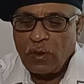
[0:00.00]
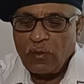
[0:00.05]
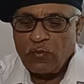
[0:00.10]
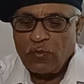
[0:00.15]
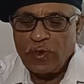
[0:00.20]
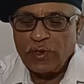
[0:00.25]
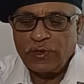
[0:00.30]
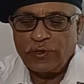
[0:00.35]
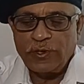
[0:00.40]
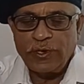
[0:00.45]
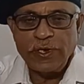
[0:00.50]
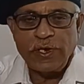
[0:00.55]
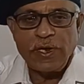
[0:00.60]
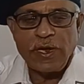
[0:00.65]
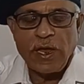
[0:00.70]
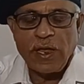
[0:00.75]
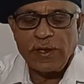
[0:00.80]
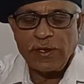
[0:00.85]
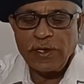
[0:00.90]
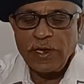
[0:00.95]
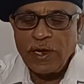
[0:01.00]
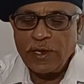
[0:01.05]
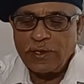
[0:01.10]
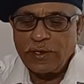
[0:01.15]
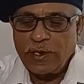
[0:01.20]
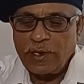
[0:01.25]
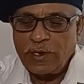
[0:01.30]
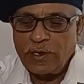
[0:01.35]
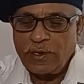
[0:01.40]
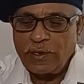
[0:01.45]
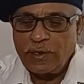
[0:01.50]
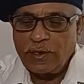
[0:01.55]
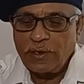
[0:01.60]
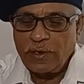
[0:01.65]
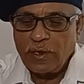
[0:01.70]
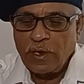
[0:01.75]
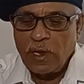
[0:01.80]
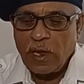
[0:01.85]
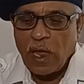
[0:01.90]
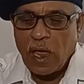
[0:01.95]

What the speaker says: with de-aerated